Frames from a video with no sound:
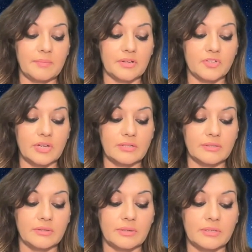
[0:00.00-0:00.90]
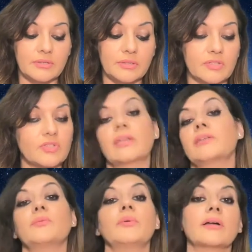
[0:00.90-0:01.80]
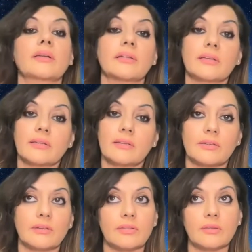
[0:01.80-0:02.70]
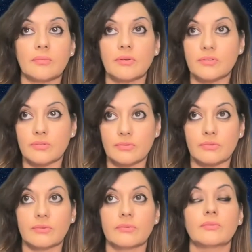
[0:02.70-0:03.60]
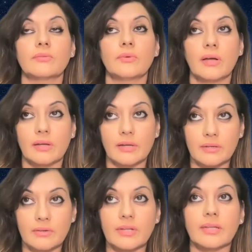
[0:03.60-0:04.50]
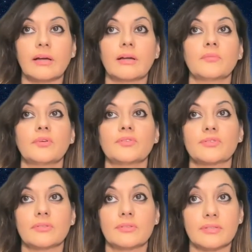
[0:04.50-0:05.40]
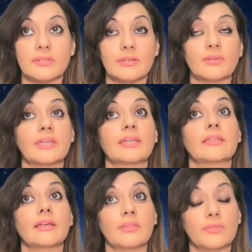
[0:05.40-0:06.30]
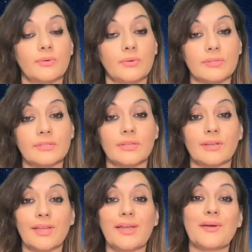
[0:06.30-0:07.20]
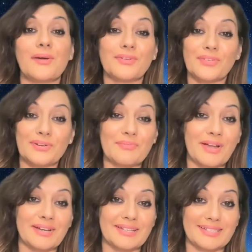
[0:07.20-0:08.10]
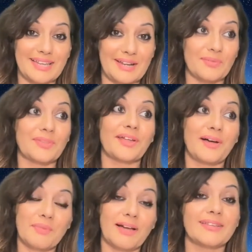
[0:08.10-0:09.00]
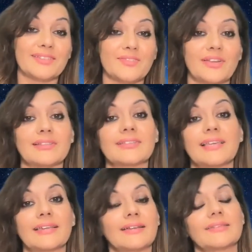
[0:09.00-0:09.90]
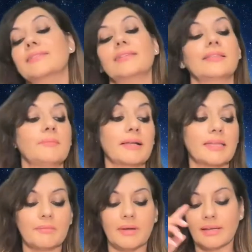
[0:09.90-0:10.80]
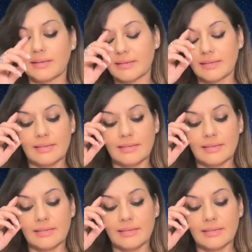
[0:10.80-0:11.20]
our shadow, and doing the shadow work, and the emotional work, and looking at our emotions and looking at our thoughts, and trying to understand what our mind is trying to tell us, and the monkey mind